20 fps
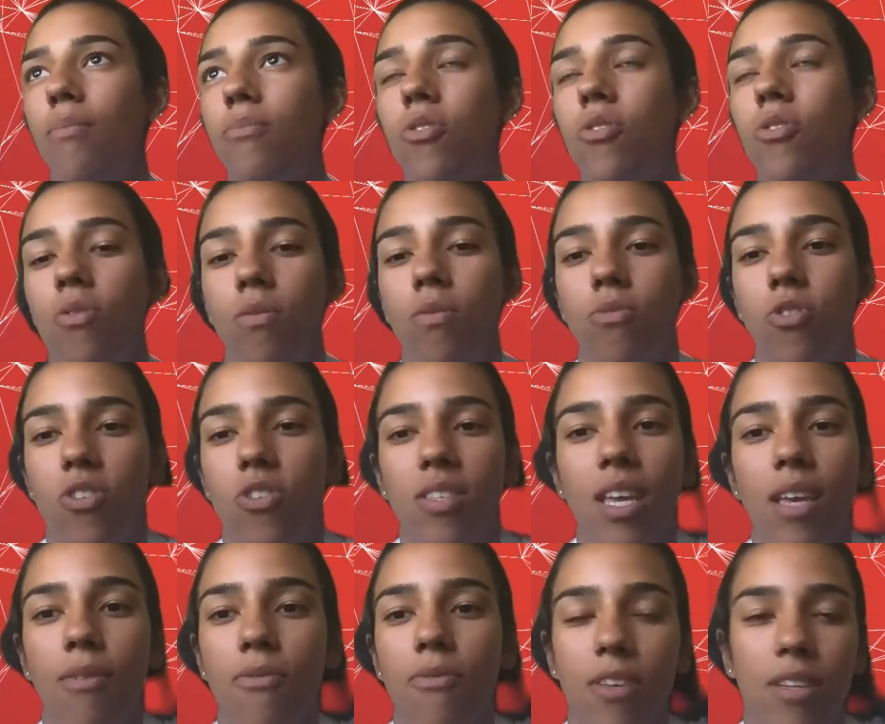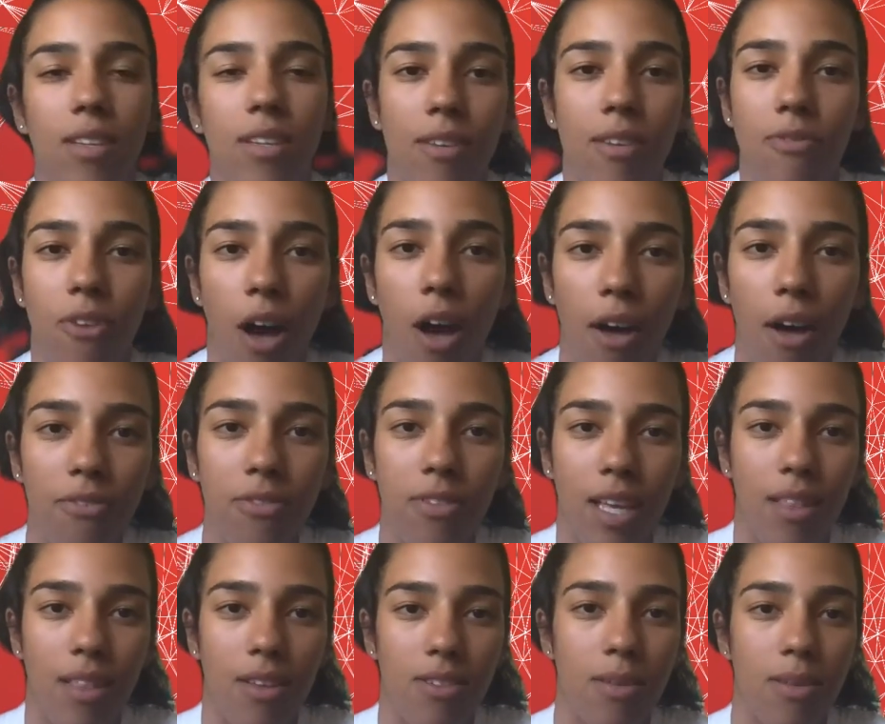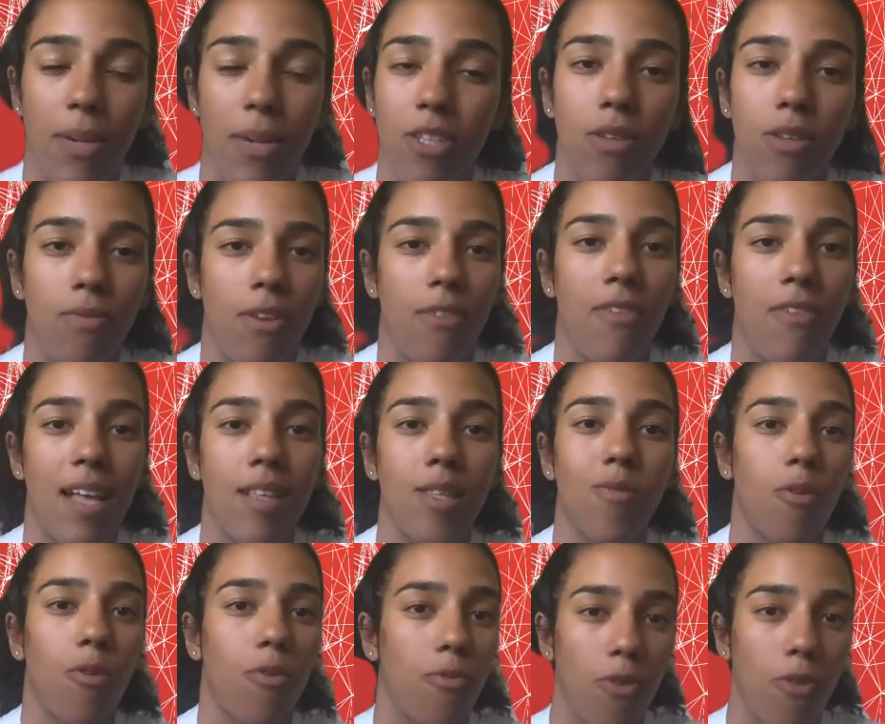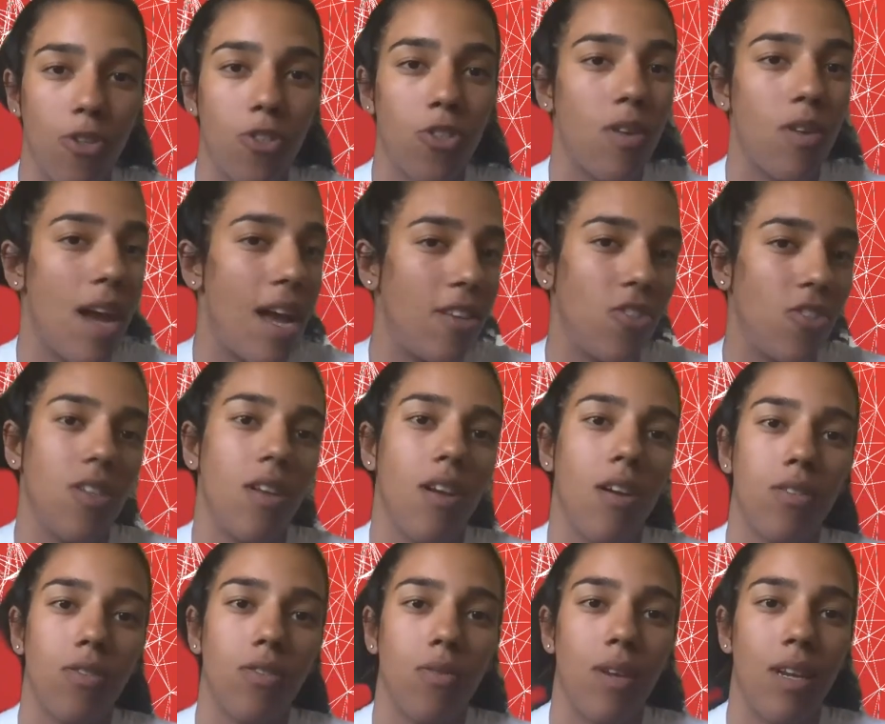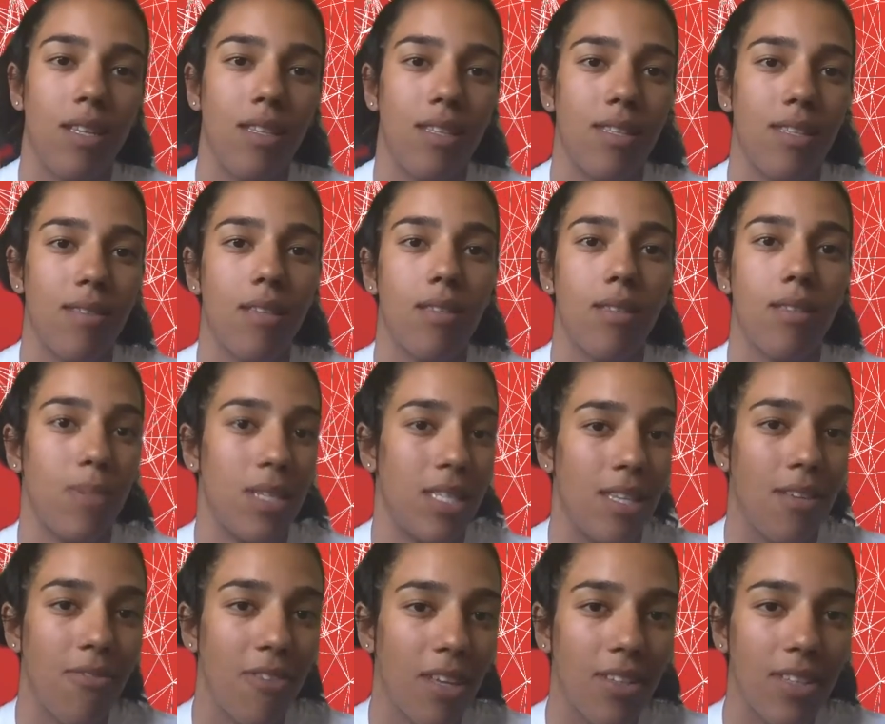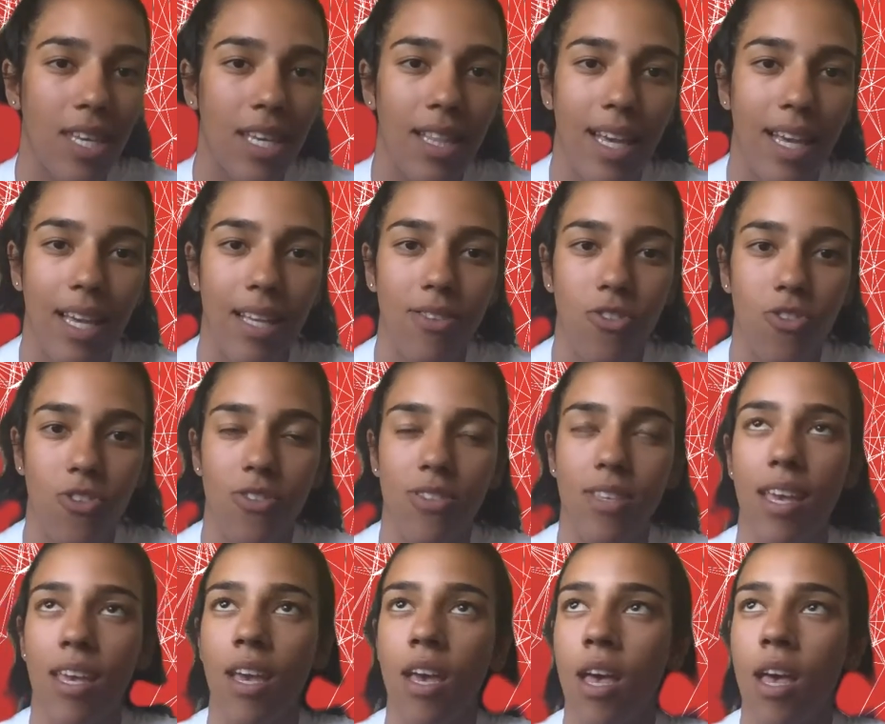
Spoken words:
to just like feel involved. Like there's a bunch of events for first year engineering students specifically. Like it's just like